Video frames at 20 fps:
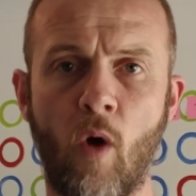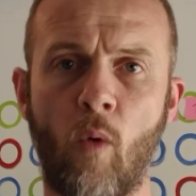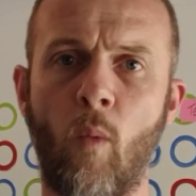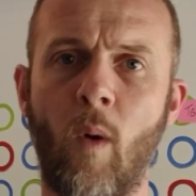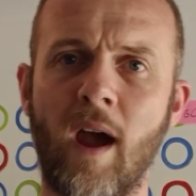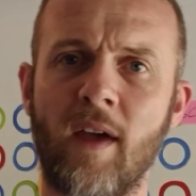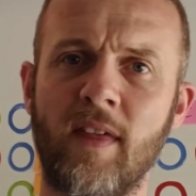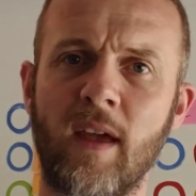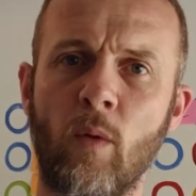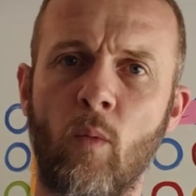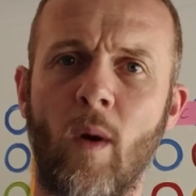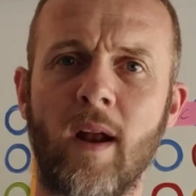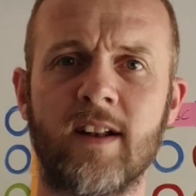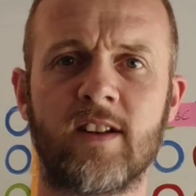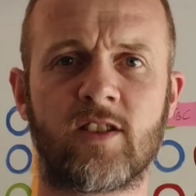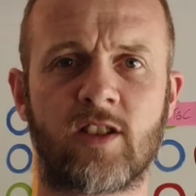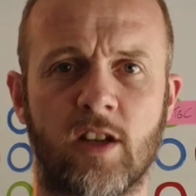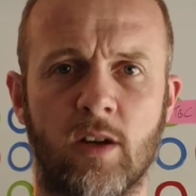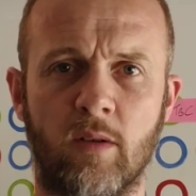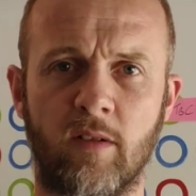where they
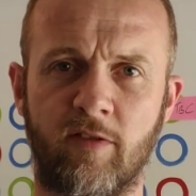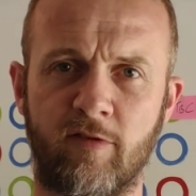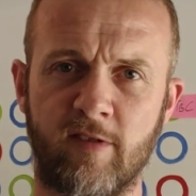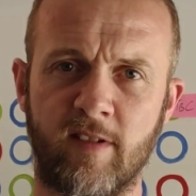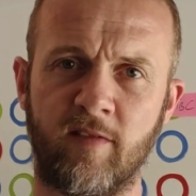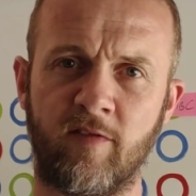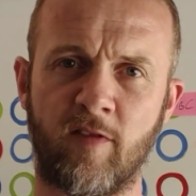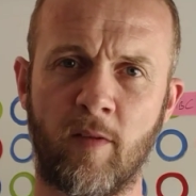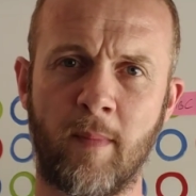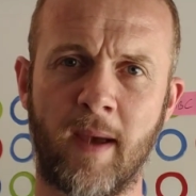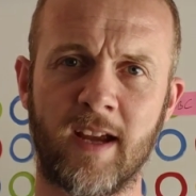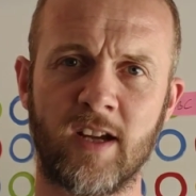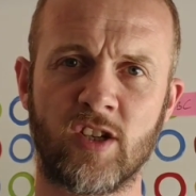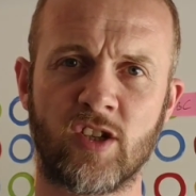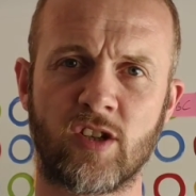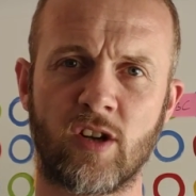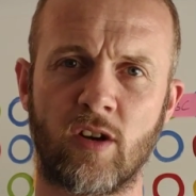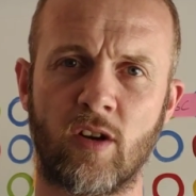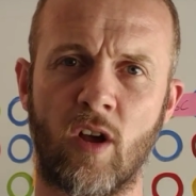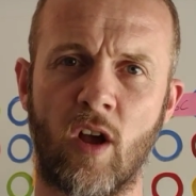went to for
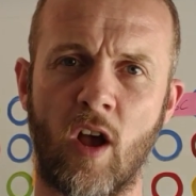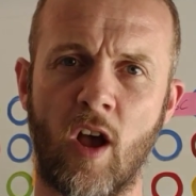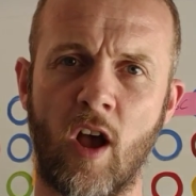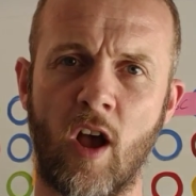information,